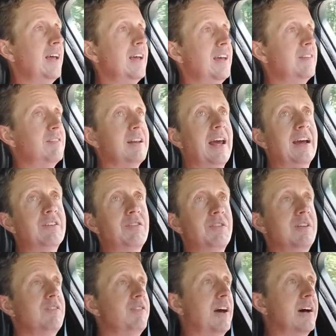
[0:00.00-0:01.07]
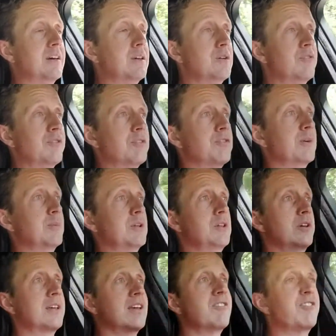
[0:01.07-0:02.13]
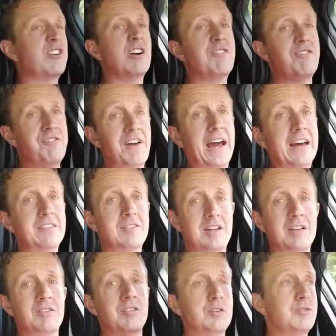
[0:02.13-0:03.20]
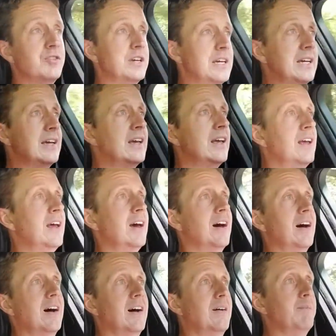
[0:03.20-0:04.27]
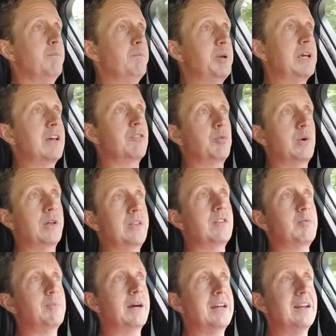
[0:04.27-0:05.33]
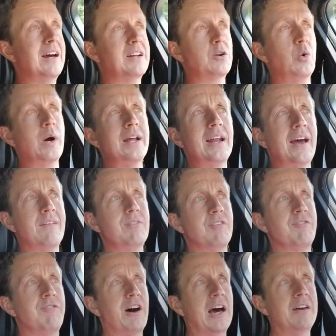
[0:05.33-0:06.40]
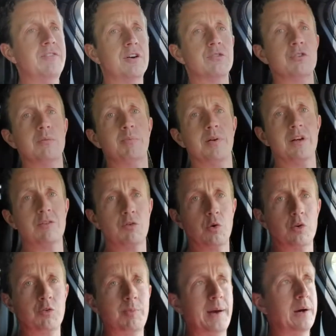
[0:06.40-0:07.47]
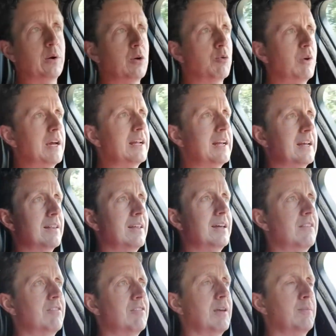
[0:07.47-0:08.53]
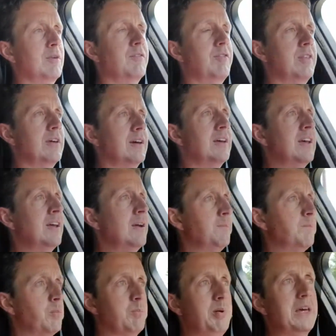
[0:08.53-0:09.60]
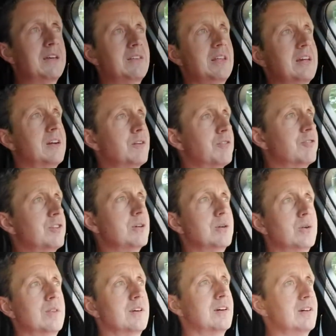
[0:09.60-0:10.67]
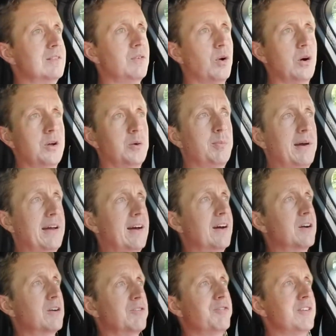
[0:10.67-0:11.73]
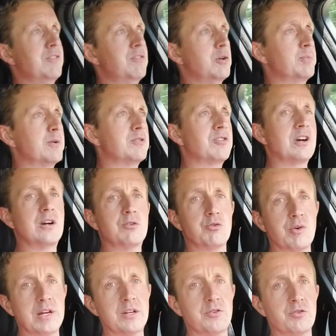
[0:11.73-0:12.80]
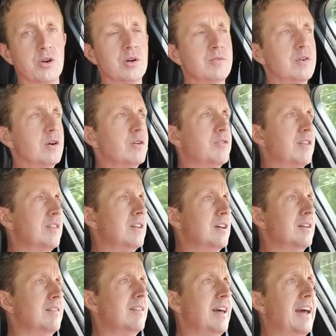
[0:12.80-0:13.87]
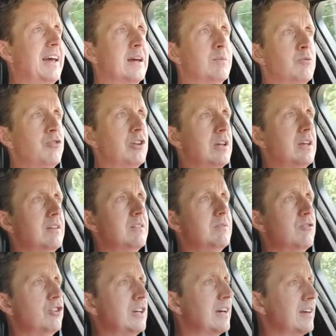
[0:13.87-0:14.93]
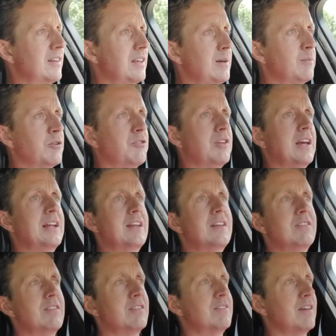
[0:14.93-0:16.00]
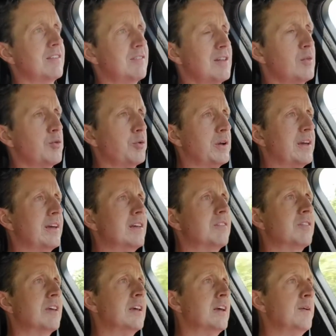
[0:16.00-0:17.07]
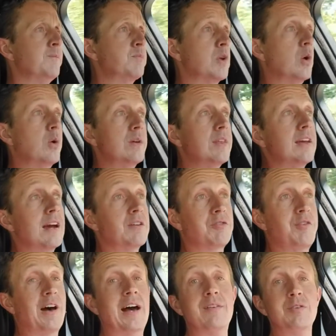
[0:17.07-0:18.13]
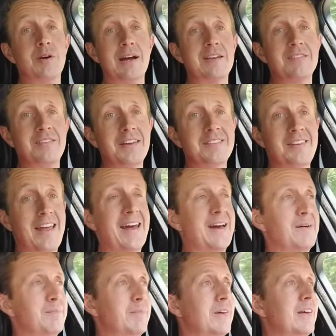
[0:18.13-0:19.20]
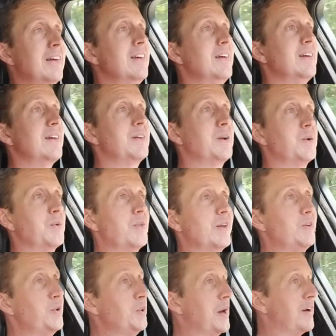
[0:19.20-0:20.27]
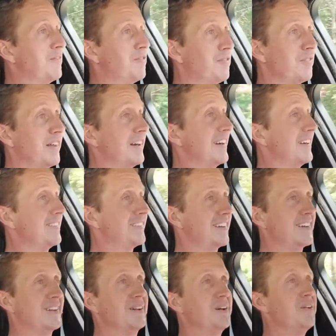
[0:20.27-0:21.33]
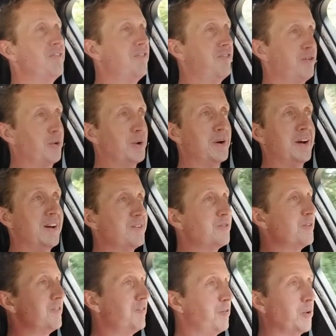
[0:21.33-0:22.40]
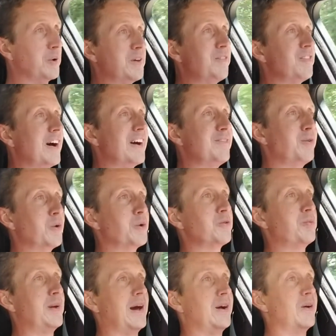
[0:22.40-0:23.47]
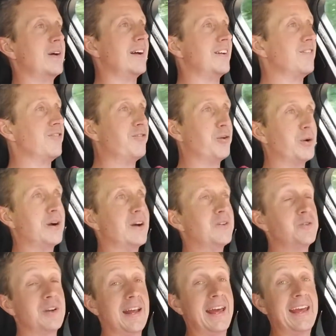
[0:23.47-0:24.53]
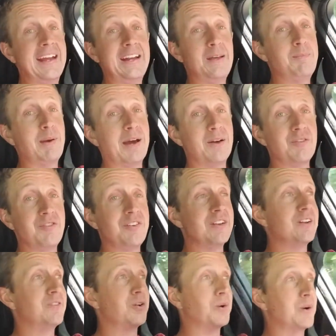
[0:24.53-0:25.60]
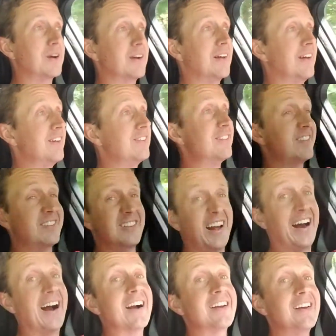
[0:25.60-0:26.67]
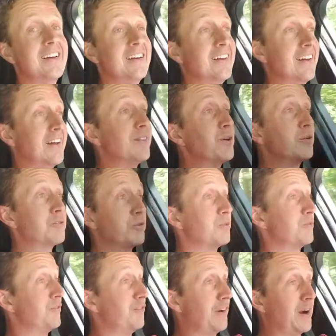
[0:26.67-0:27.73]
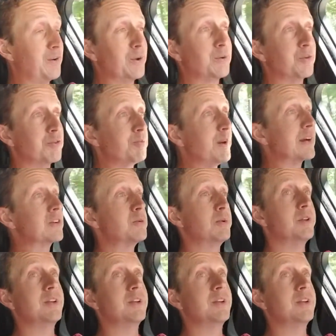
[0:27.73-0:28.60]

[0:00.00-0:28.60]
is an excellent value for someone looking for a fast SUV. Because while this might not quite have the 500 plus horsepower rating that some of the big leaguers do, the autobiography supercharged Range Rovers and the AMG GLE Mercedes, the 63s, or the X5 or X6M, you know, they do have, like I said, 445 horsepower and 480 pound-feet of torque stock. And those are very respectable